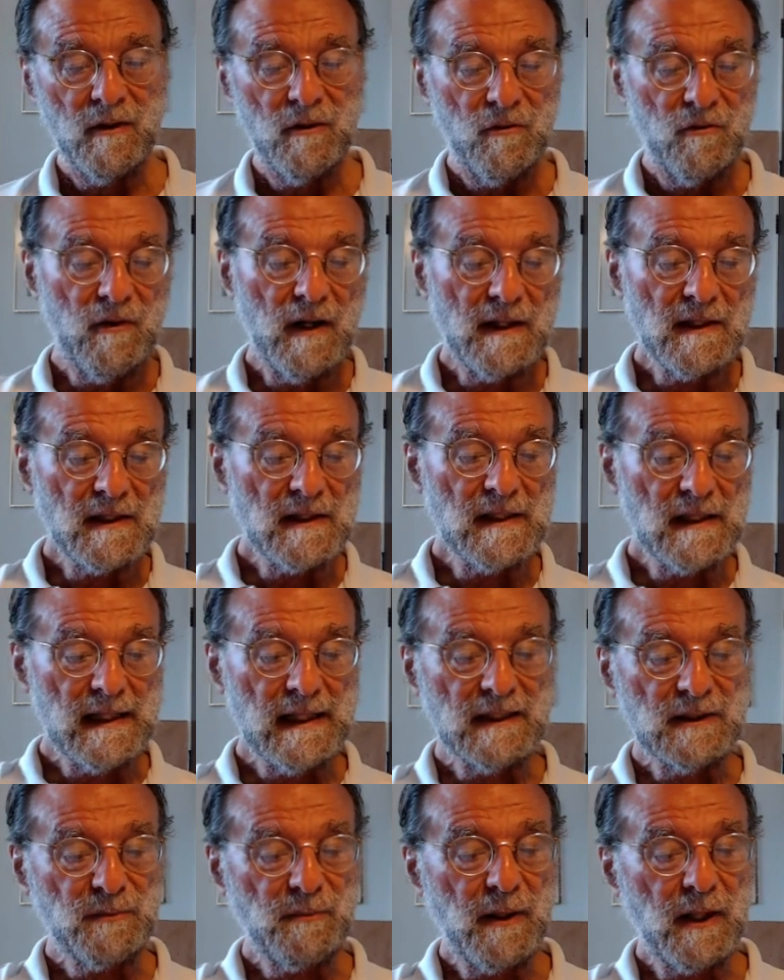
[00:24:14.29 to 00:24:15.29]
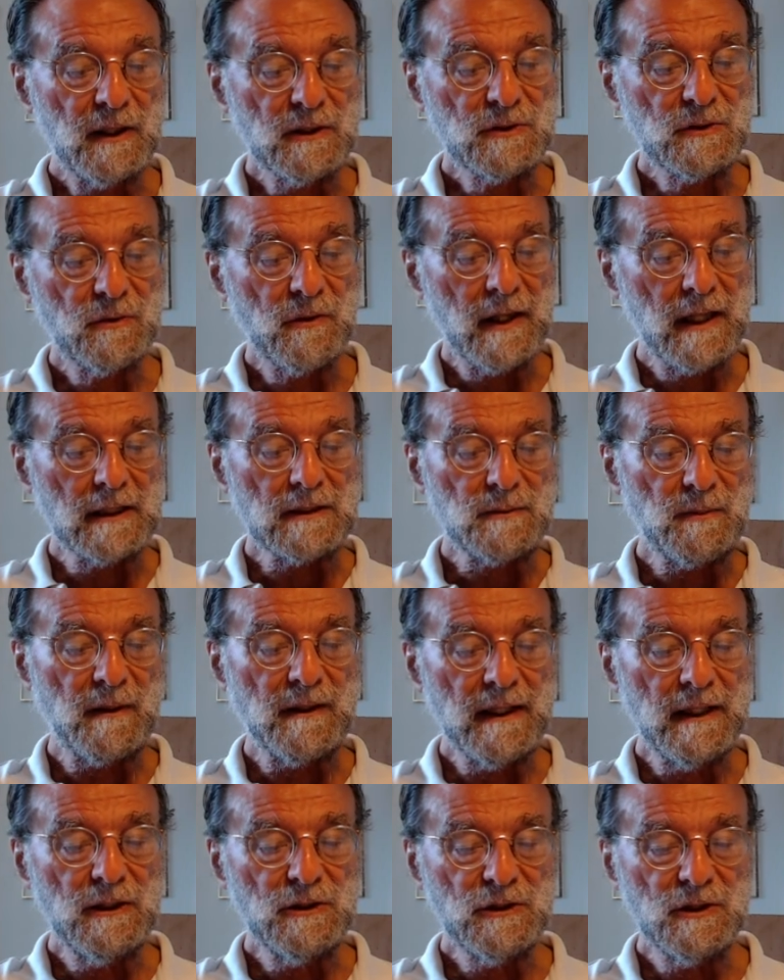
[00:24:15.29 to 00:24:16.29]
rather than as partial
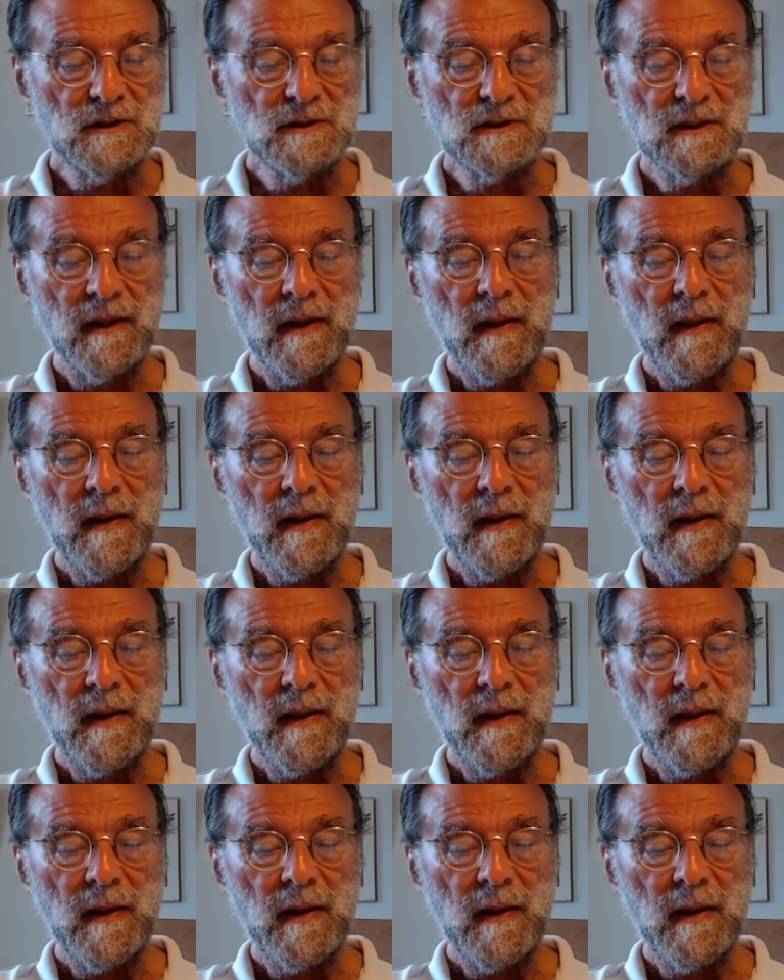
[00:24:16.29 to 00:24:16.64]
explanations